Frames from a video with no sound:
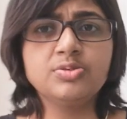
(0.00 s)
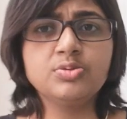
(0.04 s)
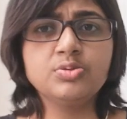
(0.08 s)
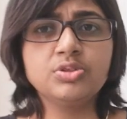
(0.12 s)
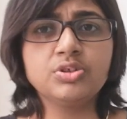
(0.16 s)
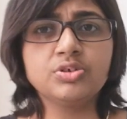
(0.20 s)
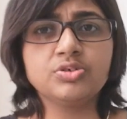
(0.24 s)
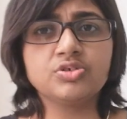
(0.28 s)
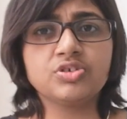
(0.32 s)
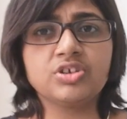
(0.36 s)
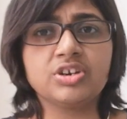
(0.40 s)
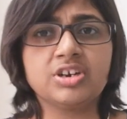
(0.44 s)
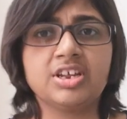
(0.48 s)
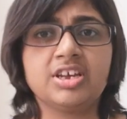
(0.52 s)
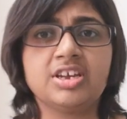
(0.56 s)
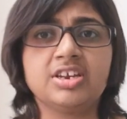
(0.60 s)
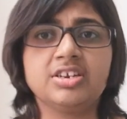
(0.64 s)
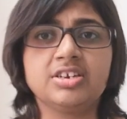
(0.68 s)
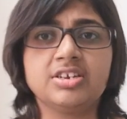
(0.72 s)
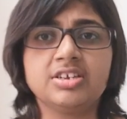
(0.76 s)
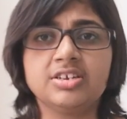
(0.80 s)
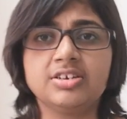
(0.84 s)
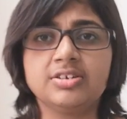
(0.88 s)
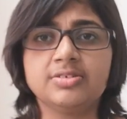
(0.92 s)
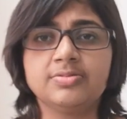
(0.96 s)

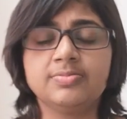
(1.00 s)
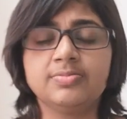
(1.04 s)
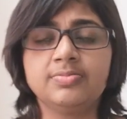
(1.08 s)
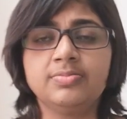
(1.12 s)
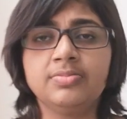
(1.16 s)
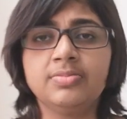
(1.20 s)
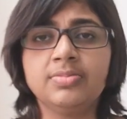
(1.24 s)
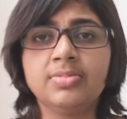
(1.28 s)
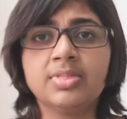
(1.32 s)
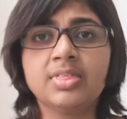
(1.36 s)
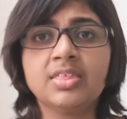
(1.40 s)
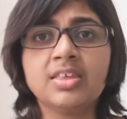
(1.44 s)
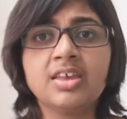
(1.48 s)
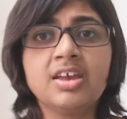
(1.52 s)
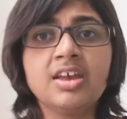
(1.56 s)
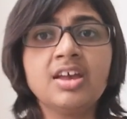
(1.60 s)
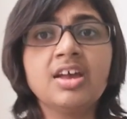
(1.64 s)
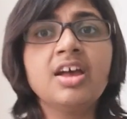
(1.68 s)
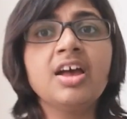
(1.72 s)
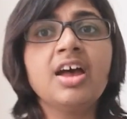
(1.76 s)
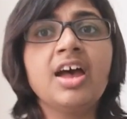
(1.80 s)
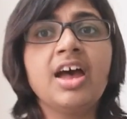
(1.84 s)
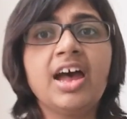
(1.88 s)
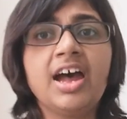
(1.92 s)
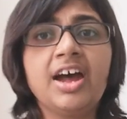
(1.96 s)
2019.
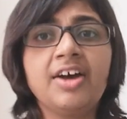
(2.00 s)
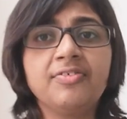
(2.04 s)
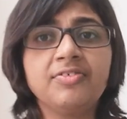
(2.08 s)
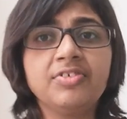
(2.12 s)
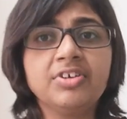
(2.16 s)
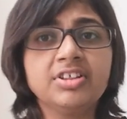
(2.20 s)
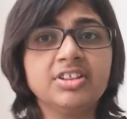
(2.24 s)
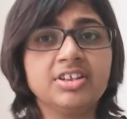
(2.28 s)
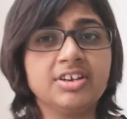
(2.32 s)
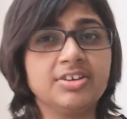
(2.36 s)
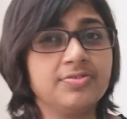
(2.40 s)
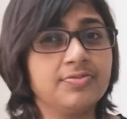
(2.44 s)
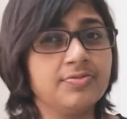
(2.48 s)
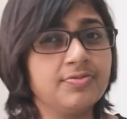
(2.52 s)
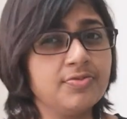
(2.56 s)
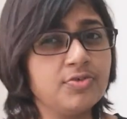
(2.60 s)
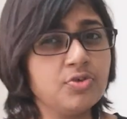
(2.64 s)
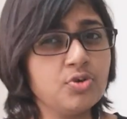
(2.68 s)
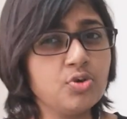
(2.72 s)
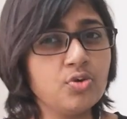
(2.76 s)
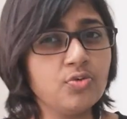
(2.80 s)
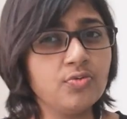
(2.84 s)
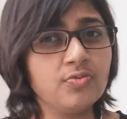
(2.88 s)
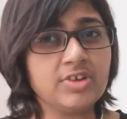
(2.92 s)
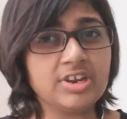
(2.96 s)
After that,
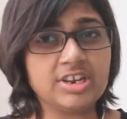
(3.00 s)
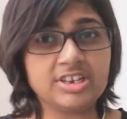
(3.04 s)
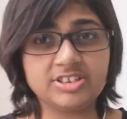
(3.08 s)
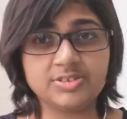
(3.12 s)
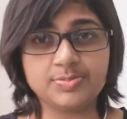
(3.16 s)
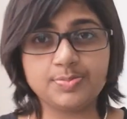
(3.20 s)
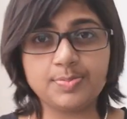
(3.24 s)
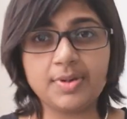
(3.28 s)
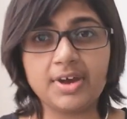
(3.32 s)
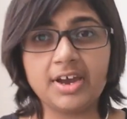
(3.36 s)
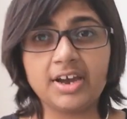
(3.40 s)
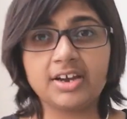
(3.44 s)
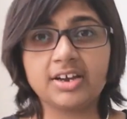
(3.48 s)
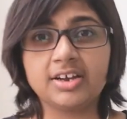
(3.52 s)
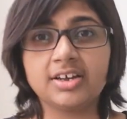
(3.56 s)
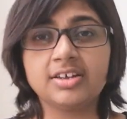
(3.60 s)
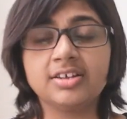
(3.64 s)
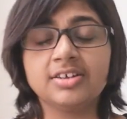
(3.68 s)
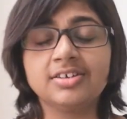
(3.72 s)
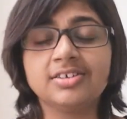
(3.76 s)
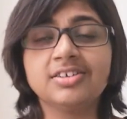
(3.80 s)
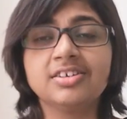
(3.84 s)
few weeks back